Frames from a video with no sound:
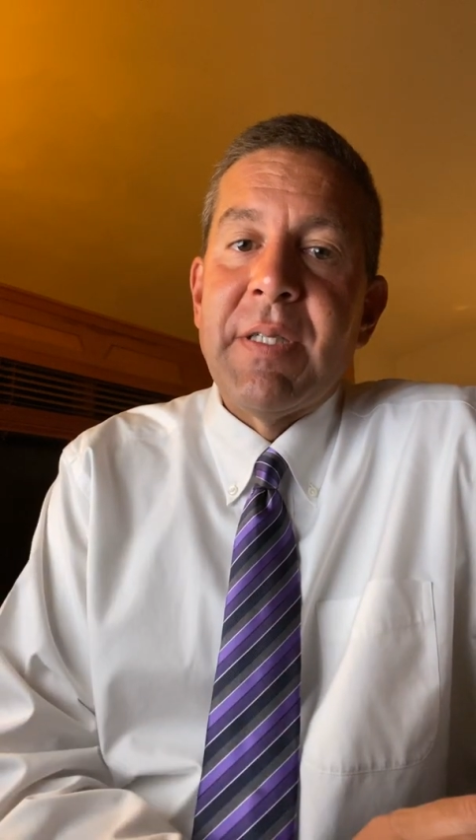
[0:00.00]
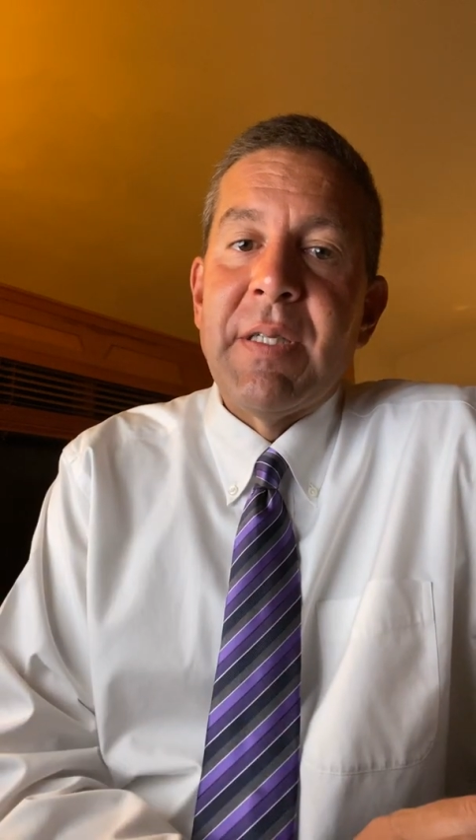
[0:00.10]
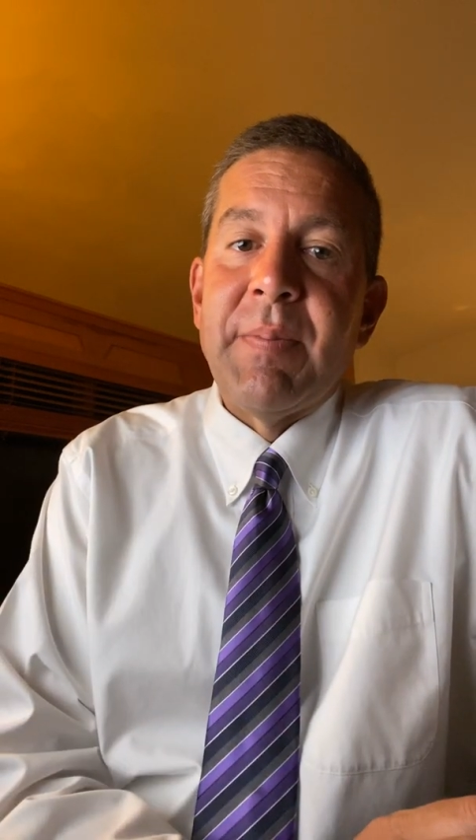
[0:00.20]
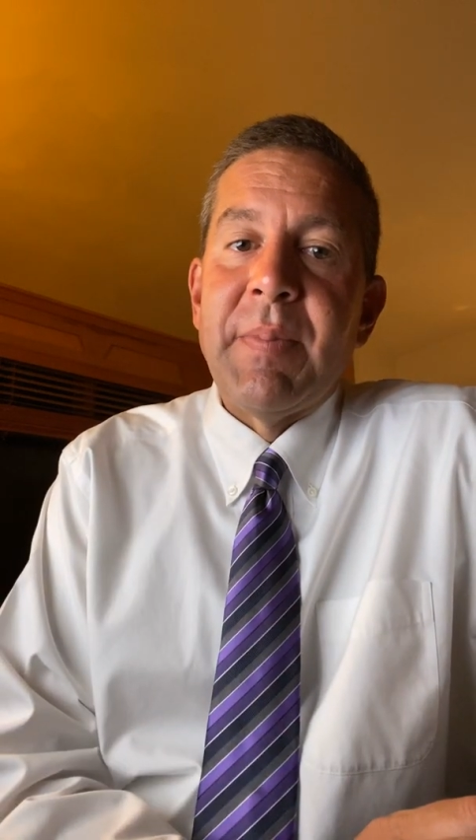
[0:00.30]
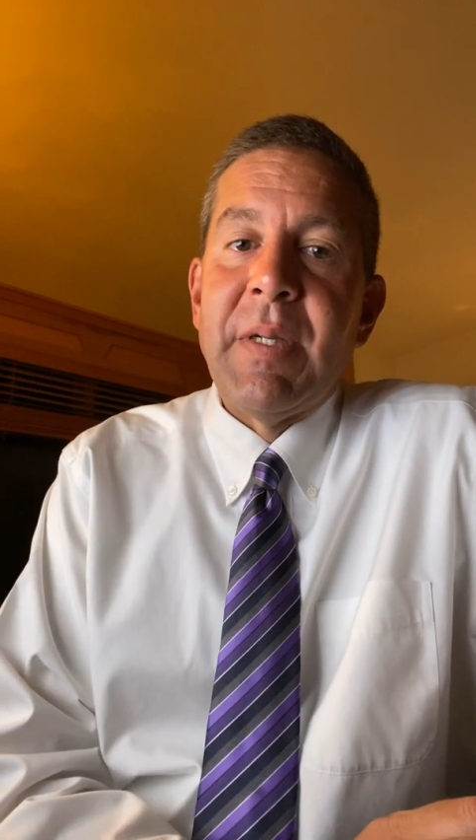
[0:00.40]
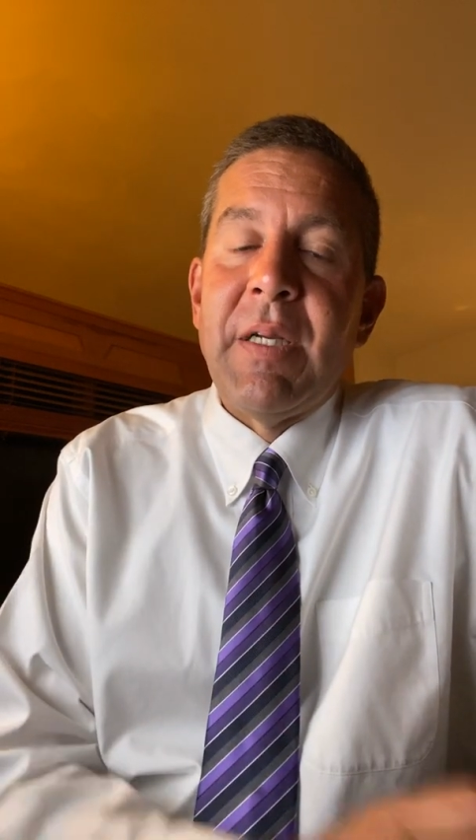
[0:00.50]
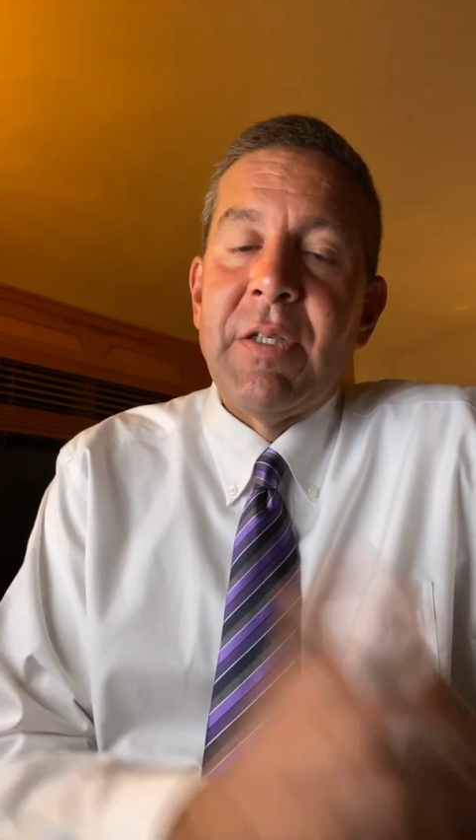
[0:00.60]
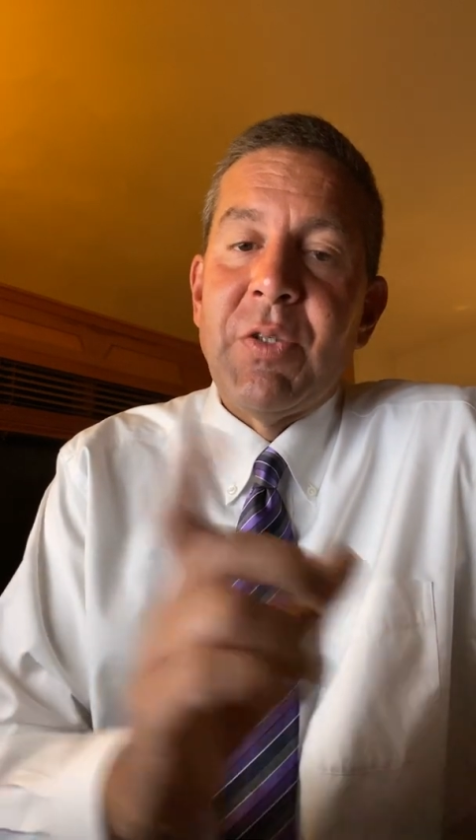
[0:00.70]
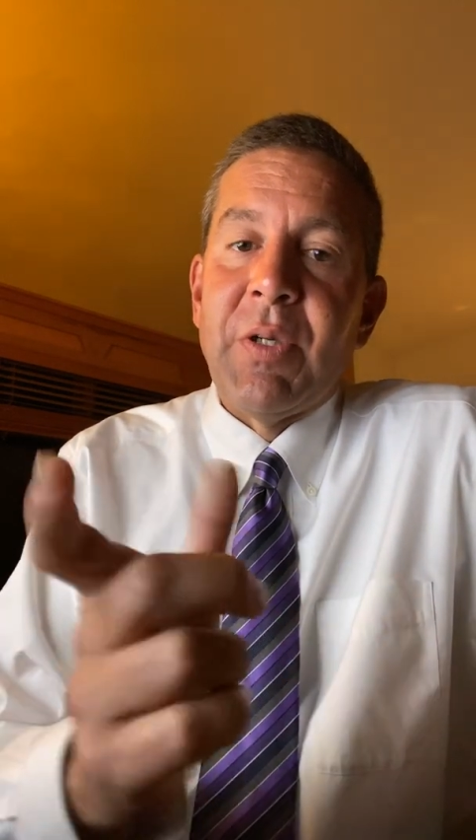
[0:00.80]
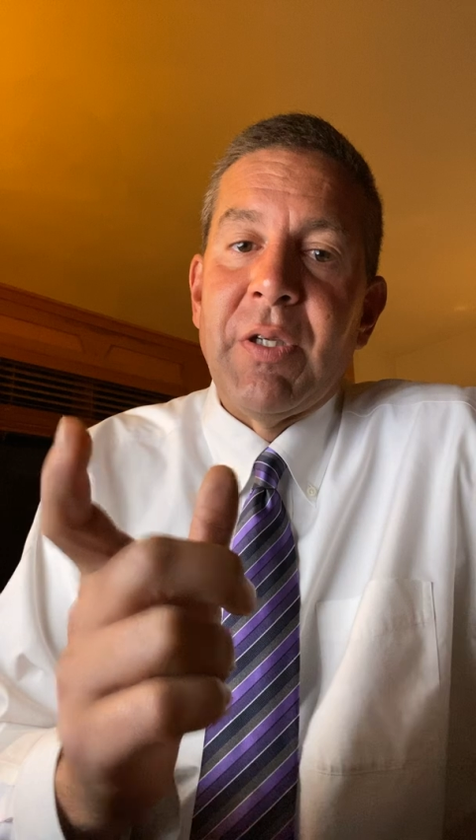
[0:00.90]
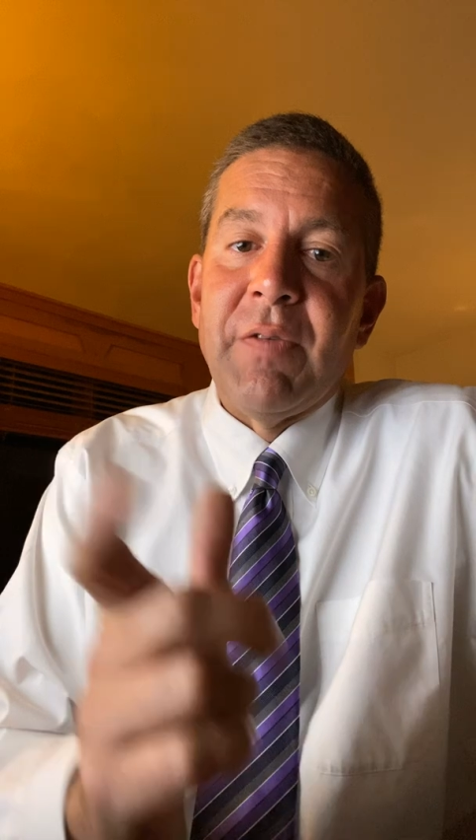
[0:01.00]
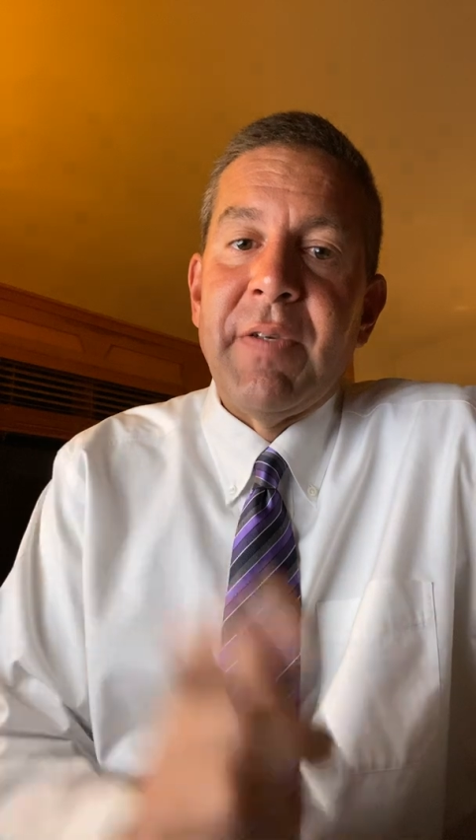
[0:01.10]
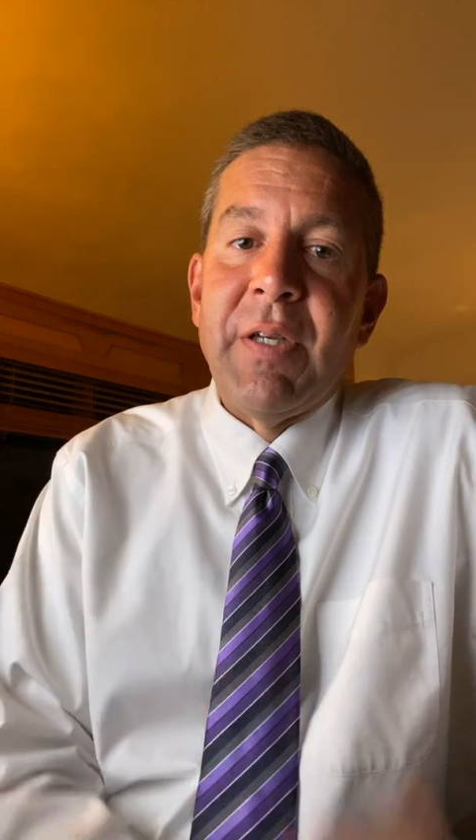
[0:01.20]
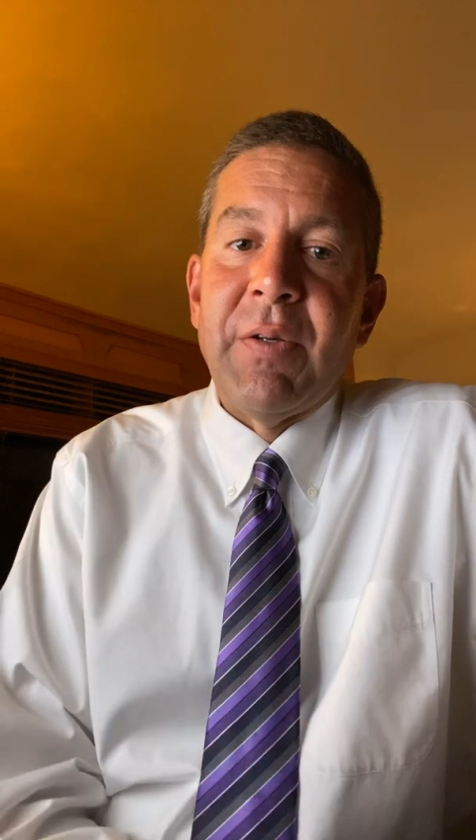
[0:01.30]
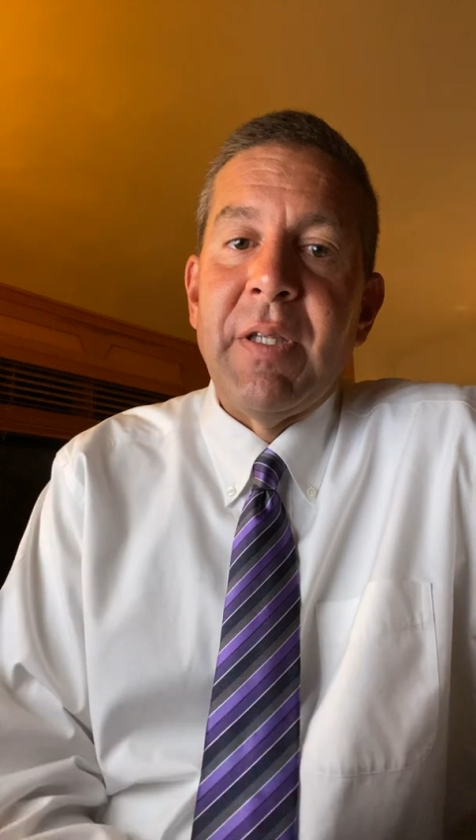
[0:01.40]
some short little
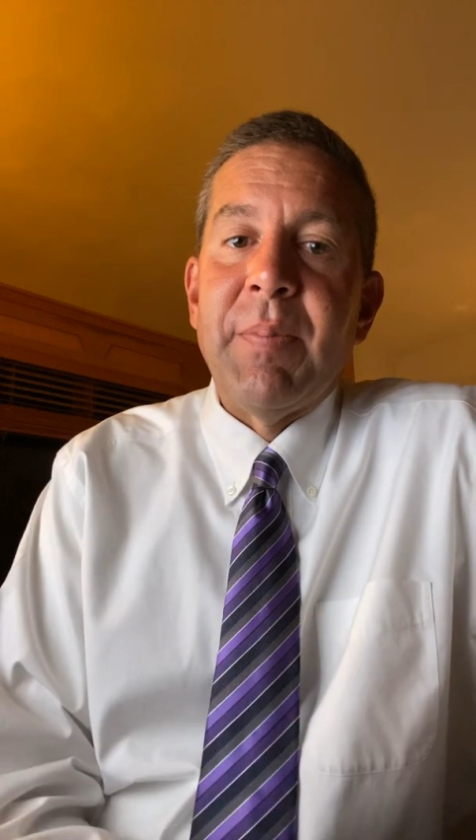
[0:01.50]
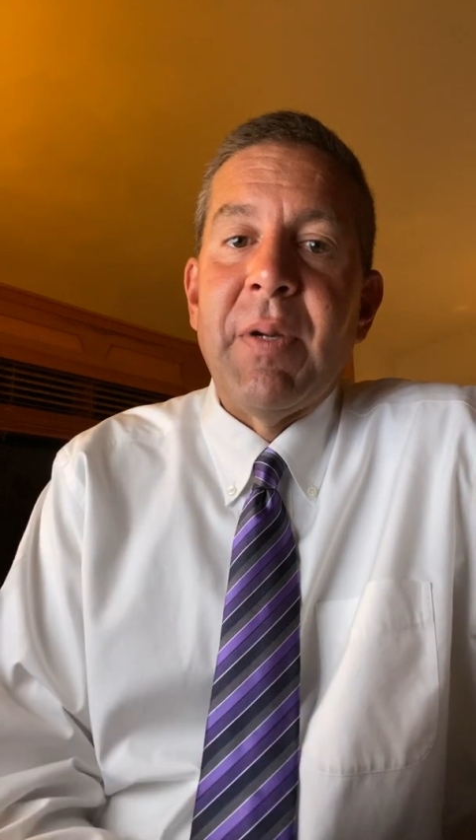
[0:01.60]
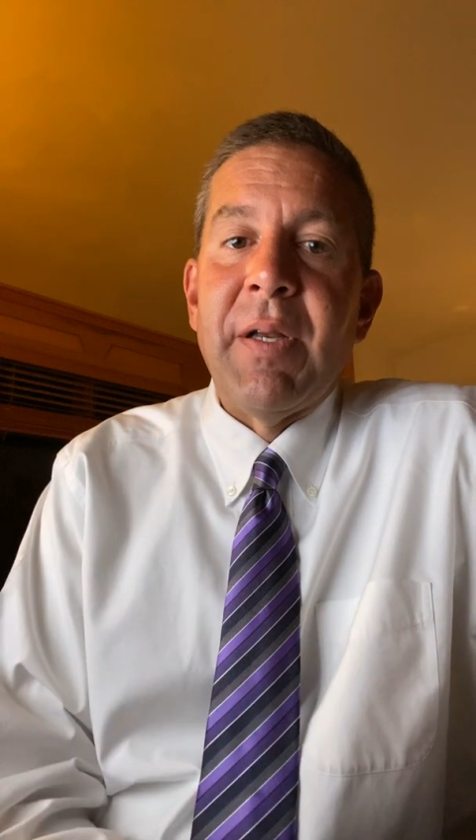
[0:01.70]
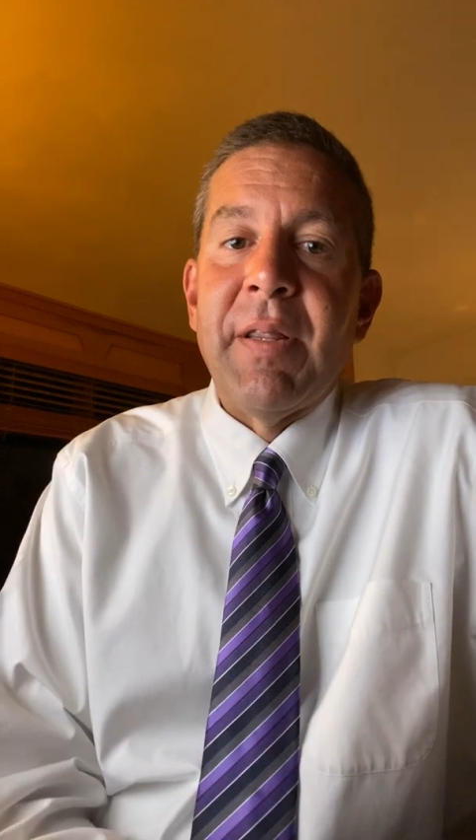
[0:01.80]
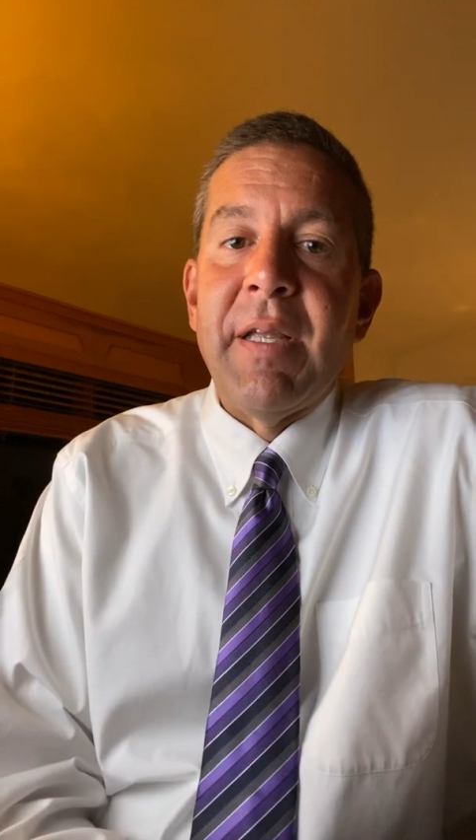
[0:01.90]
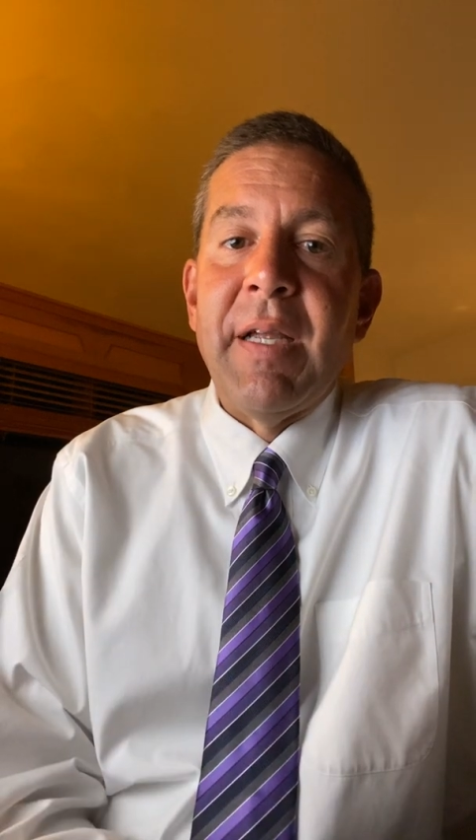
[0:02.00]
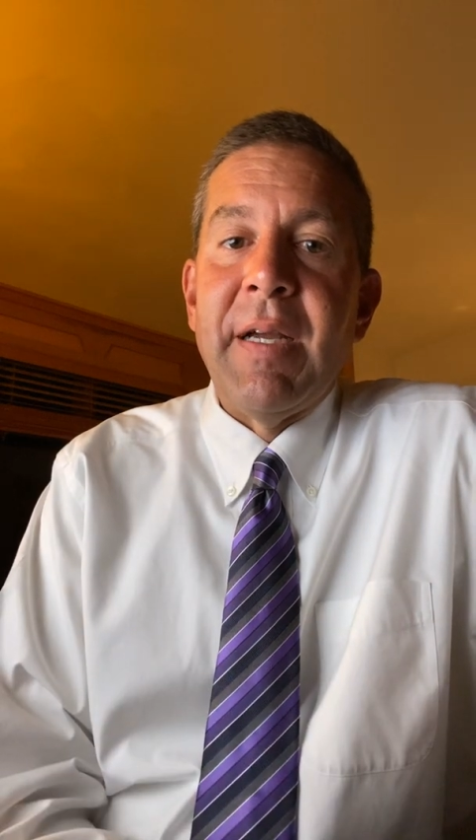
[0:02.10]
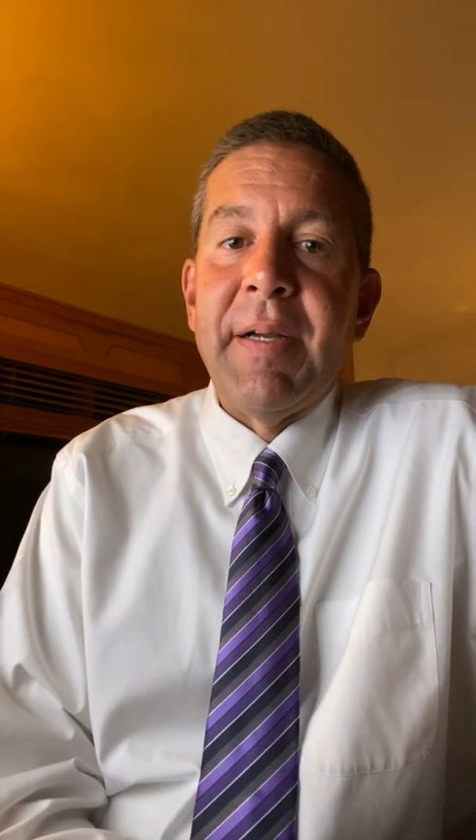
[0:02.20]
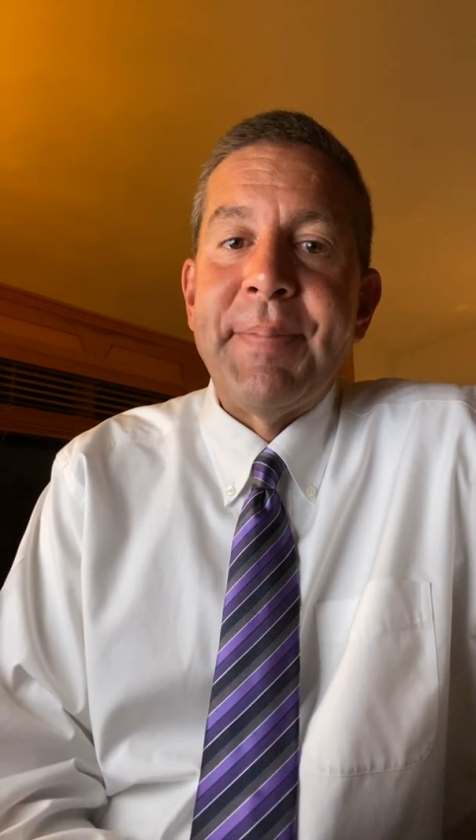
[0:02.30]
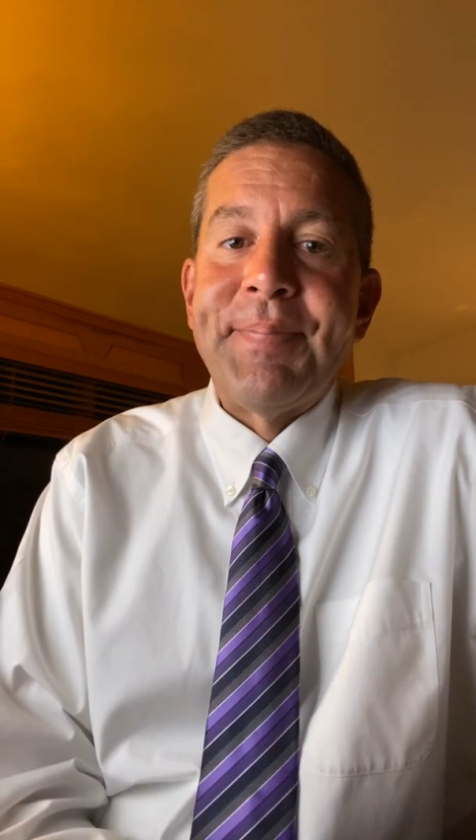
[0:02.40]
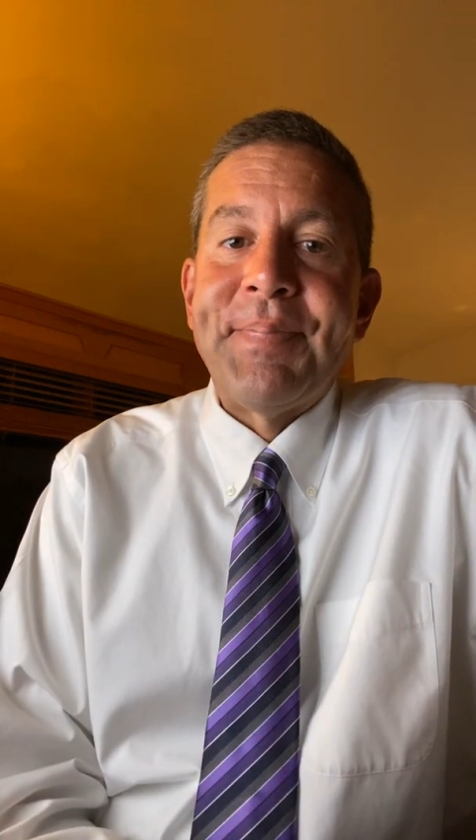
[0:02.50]
video clip on the